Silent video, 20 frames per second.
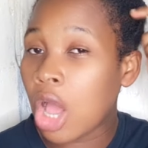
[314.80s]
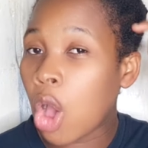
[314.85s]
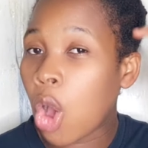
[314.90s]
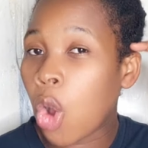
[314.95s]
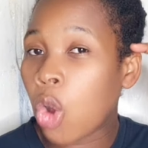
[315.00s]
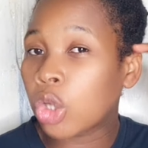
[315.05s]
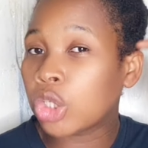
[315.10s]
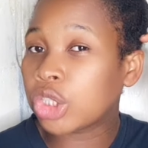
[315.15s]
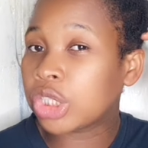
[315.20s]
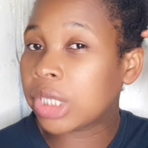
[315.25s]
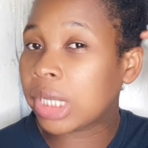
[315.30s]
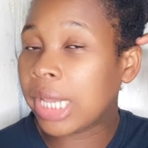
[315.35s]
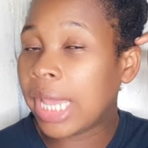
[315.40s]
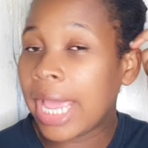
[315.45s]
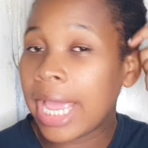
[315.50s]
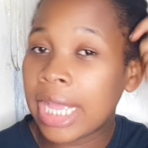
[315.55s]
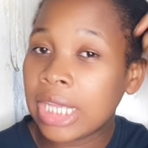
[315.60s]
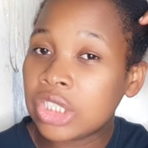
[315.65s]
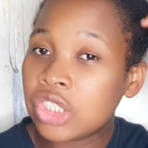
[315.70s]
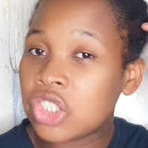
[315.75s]
on the
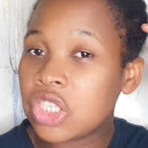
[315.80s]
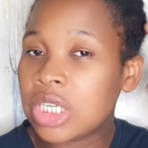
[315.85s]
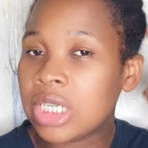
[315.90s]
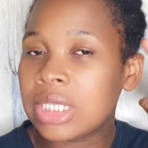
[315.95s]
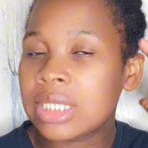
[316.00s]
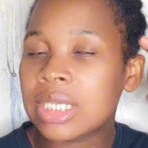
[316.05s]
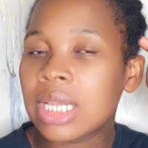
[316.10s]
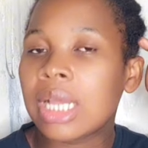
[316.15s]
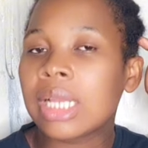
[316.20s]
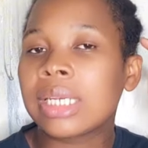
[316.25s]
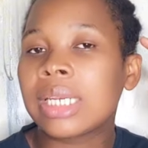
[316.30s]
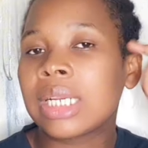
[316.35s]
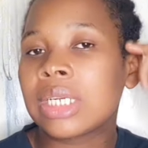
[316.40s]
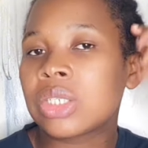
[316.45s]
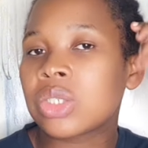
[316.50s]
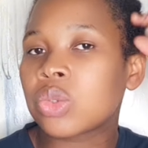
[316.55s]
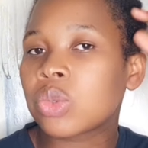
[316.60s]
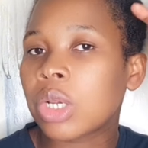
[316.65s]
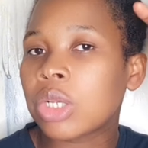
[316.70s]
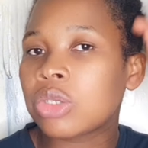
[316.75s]
edges, and that
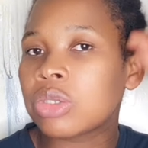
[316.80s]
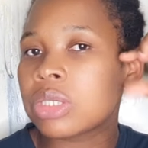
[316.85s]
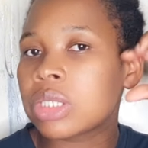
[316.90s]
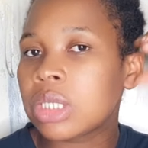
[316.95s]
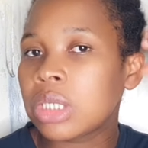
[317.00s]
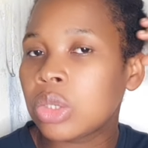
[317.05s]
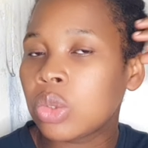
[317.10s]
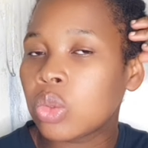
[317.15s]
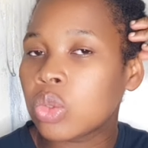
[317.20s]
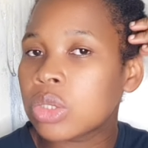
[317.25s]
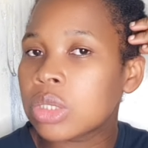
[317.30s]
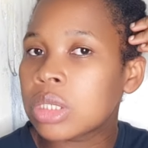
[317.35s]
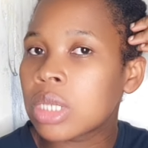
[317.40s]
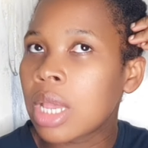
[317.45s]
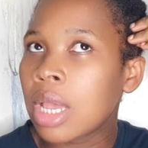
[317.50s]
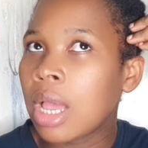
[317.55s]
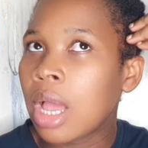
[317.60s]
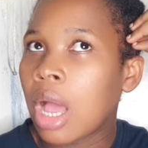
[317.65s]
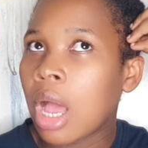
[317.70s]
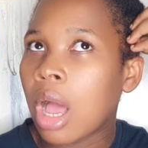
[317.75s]
is why you see those
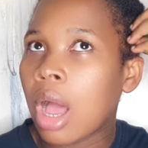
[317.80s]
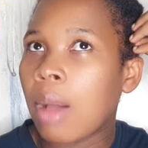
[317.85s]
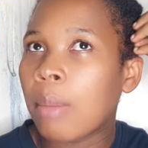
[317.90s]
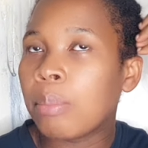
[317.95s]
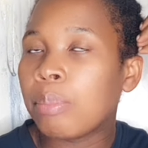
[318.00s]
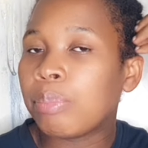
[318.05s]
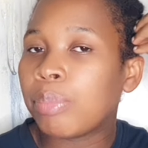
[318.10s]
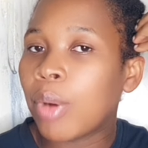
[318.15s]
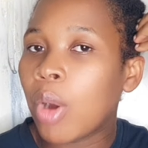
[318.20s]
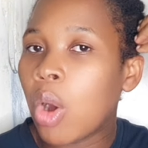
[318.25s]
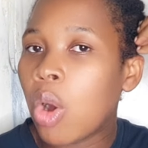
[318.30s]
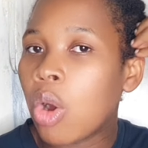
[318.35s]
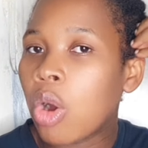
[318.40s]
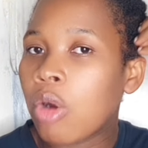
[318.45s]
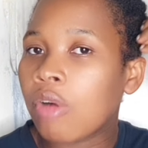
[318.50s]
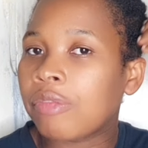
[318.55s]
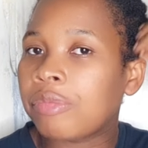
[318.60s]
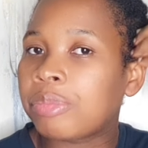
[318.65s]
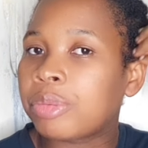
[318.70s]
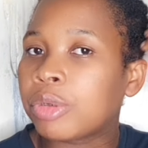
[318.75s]

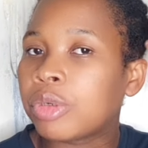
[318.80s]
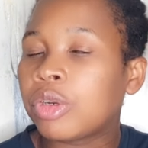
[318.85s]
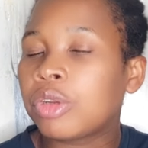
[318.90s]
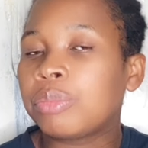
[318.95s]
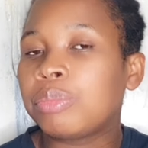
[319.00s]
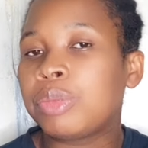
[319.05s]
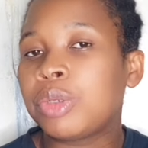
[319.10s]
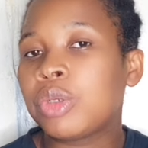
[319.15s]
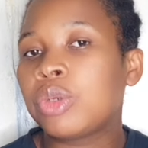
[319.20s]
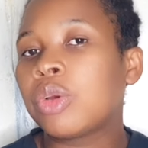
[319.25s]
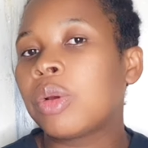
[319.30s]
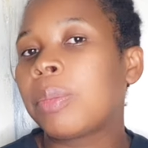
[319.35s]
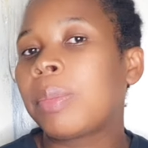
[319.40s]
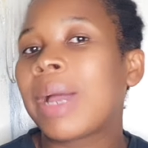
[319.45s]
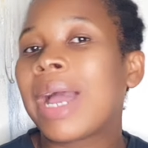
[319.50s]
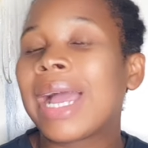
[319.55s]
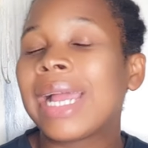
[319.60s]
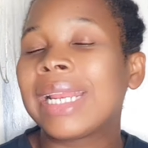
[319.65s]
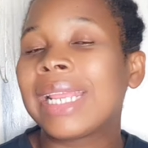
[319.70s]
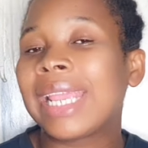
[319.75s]
bulk of product buildup
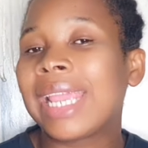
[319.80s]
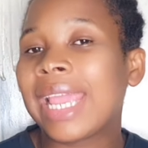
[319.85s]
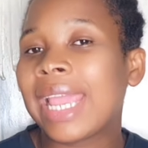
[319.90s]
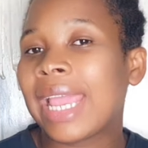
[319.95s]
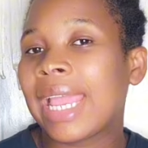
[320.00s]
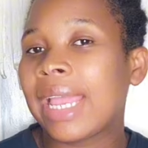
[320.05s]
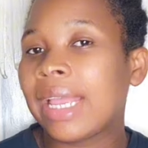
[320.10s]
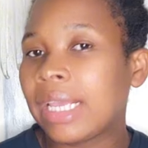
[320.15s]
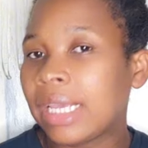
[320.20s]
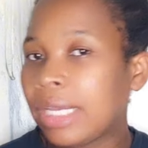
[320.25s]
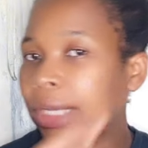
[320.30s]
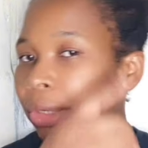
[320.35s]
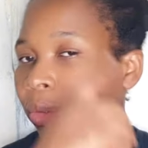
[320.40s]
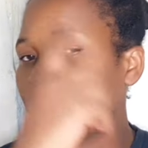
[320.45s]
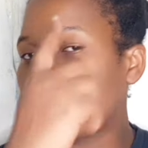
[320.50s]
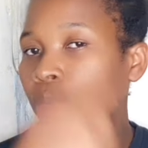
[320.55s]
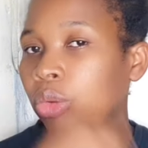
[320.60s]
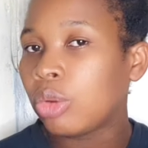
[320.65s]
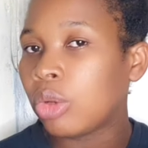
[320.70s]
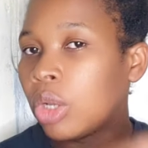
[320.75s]
at the, you
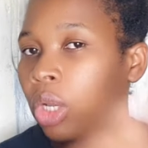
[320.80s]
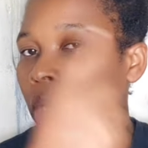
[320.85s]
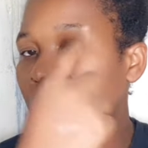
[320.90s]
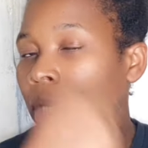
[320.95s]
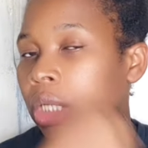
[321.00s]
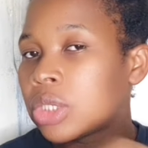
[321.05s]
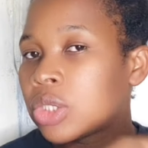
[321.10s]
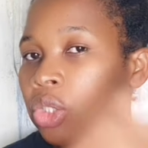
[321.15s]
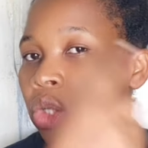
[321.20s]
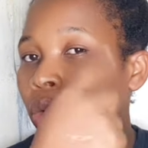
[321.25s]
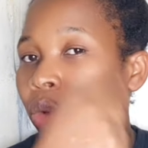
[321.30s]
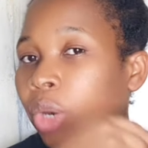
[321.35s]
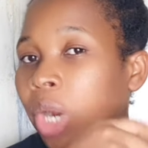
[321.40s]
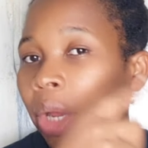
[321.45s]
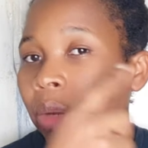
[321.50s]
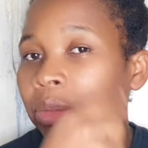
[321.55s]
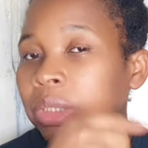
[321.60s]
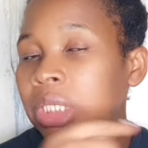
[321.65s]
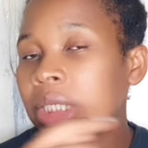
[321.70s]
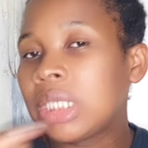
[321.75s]
know,
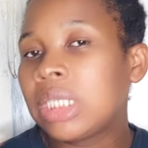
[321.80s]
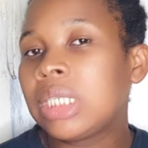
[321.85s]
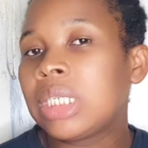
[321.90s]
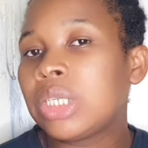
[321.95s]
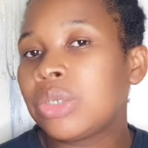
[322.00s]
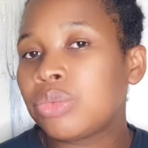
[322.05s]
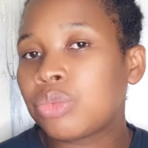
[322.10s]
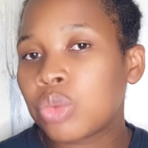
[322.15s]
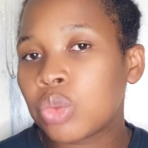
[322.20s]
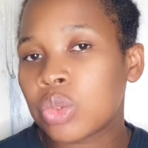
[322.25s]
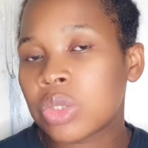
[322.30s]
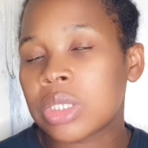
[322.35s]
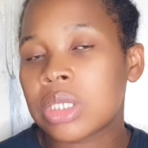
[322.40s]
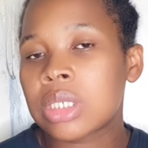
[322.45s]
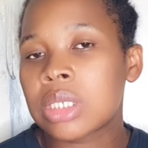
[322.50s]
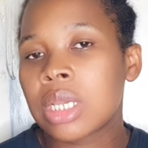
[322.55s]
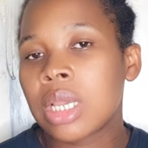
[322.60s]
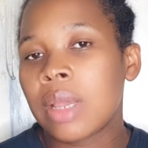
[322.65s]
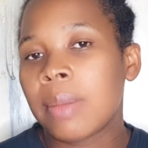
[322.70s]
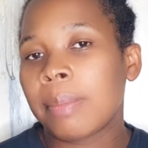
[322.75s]
surrounding the
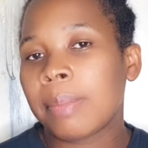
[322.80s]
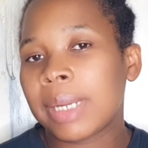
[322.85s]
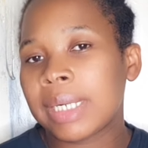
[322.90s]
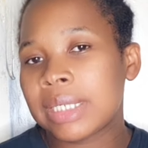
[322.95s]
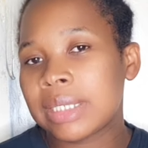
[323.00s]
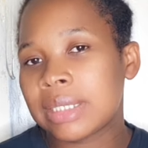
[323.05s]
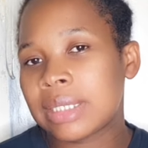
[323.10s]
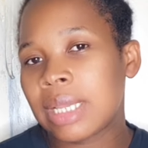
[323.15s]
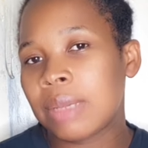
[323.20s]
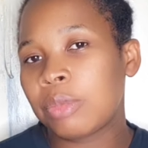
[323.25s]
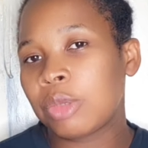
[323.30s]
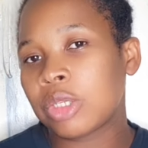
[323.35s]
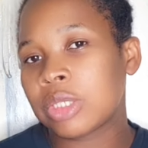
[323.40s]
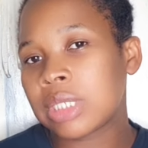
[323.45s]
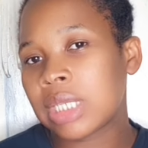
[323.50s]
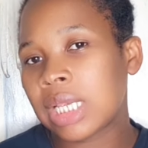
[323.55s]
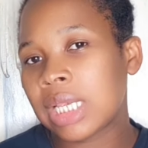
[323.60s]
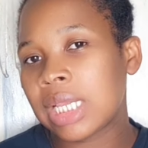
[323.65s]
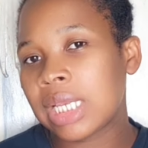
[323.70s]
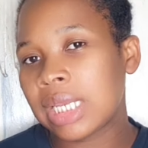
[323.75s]
roots by the time you're
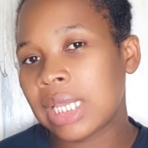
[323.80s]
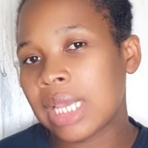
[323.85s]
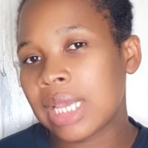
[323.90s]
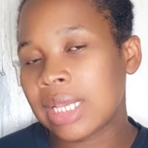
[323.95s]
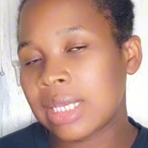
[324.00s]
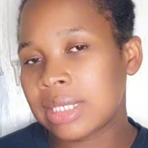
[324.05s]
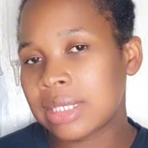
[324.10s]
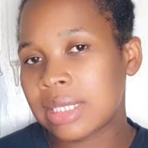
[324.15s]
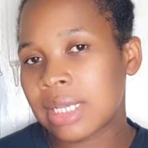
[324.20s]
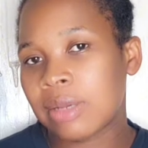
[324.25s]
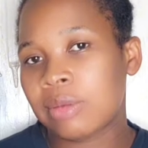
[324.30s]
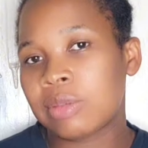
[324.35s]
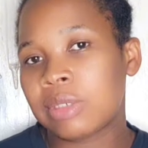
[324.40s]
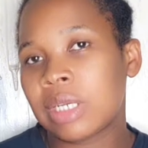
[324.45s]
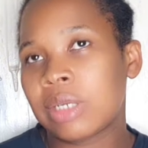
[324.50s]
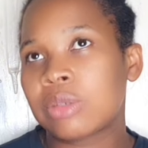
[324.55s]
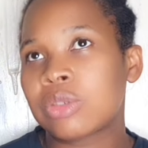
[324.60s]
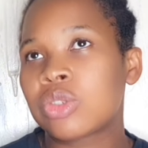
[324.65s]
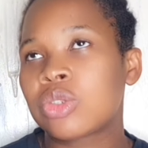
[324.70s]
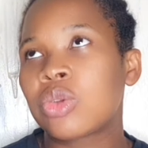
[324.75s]
taking the hairstyle
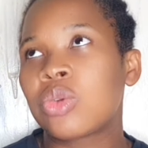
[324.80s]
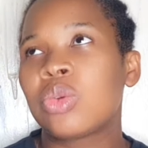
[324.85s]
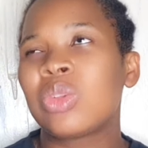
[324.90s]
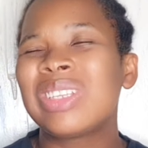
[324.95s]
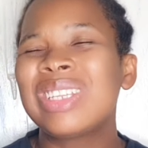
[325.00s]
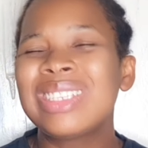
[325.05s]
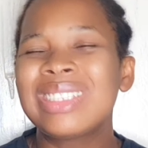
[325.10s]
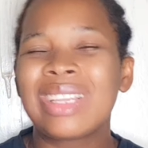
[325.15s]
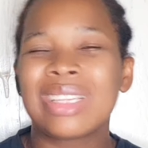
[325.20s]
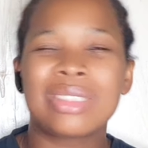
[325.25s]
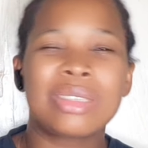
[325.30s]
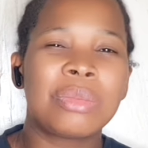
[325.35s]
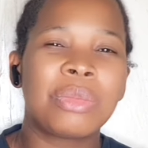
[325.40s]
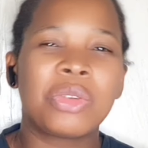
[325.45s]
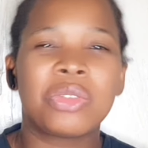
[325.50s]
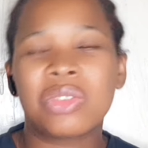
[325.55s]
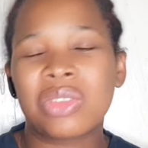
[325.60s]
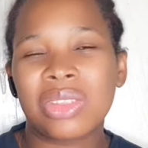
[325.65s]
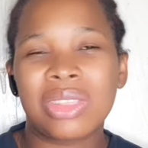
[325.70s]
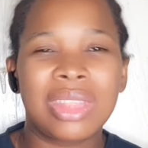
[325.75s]
down. So these are some
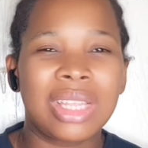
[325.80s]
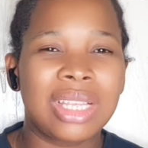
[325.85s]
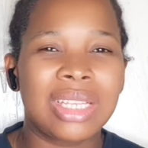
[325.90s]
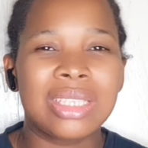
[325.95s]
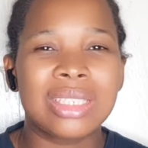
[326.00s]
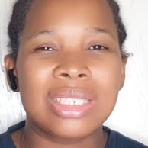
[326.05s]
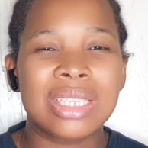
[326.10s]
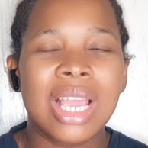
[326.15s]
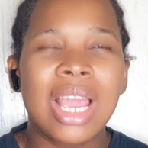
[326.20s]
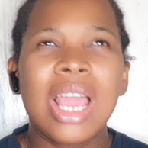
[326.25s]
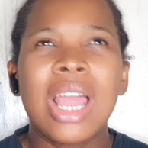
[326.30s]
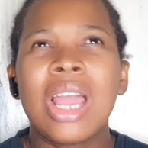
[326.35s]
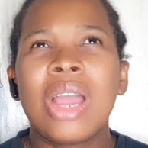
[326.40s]
of the things.